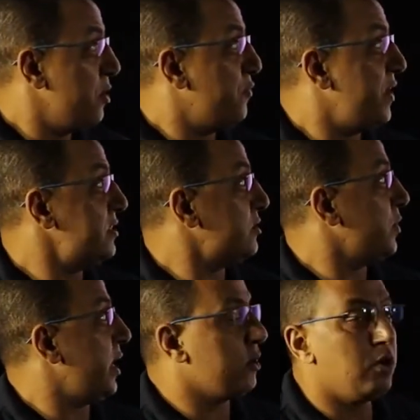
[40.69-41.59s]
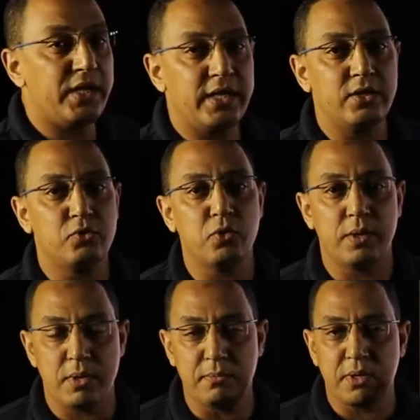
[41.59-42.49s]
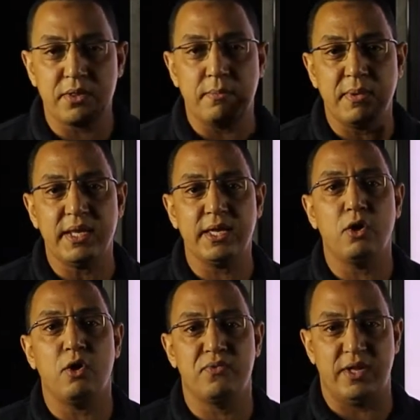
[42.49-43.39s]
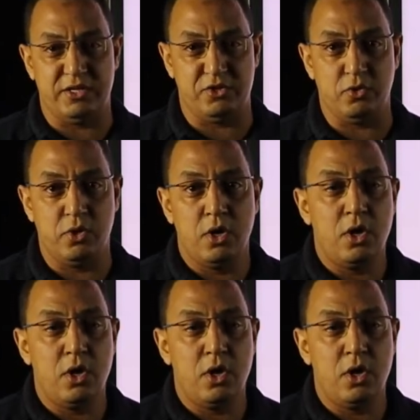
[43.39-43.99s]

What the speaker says: First, we are going to remember the meaning of the ratio.